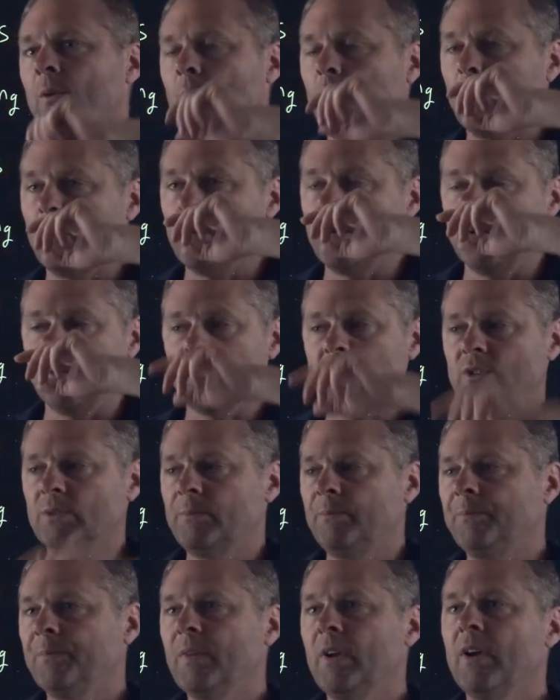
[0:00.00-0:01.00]
orbitals.
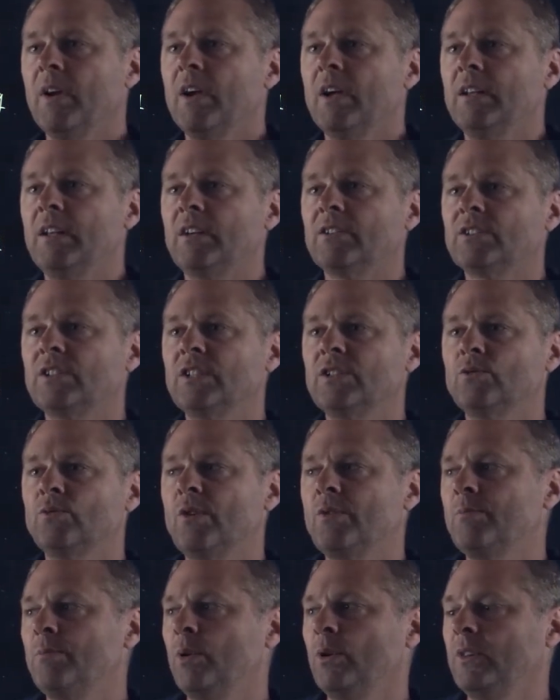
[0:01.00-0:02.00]
Now since
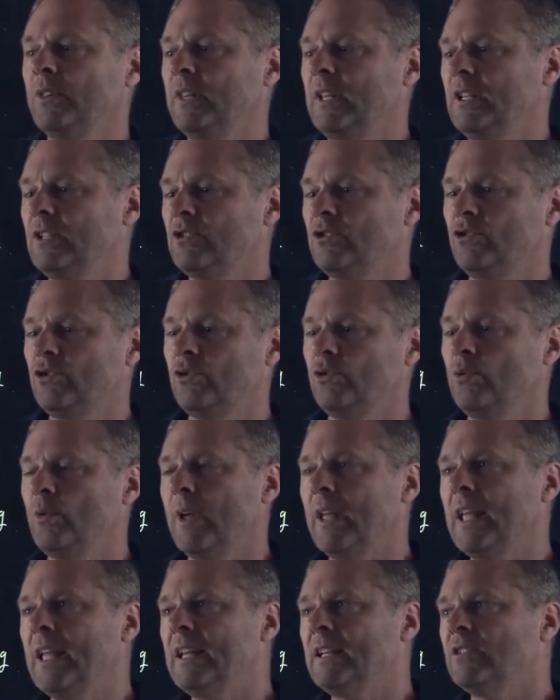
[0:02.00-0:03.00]
we've put these 2
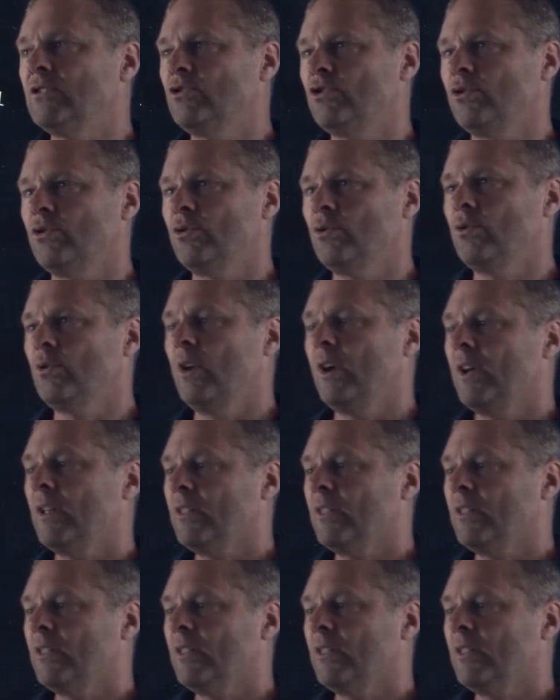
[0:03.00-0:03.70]
into